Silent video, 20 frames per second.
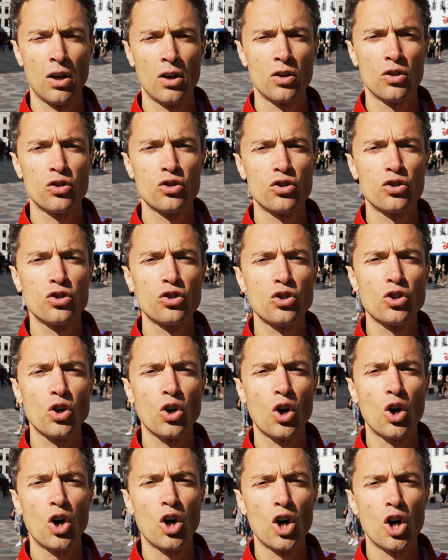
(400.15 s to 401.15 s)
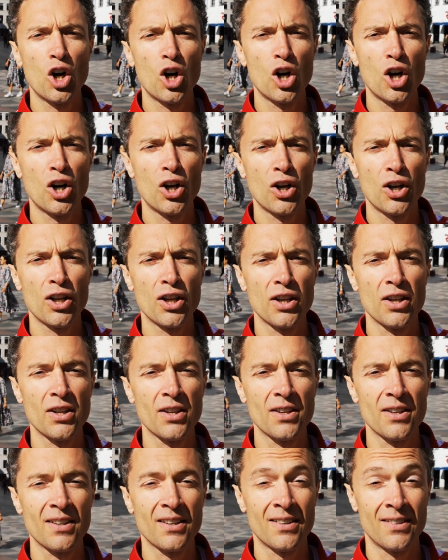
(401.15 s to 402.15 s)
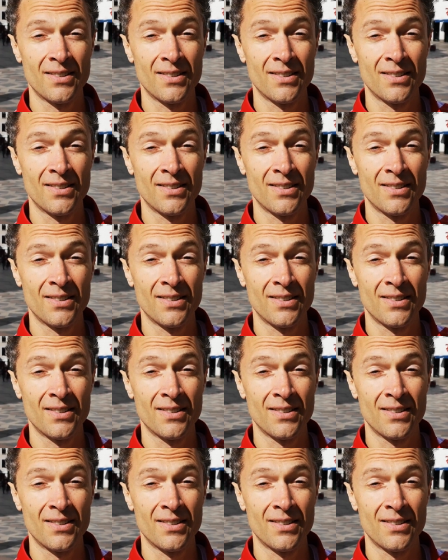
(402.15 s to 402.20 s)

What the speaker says: strøget.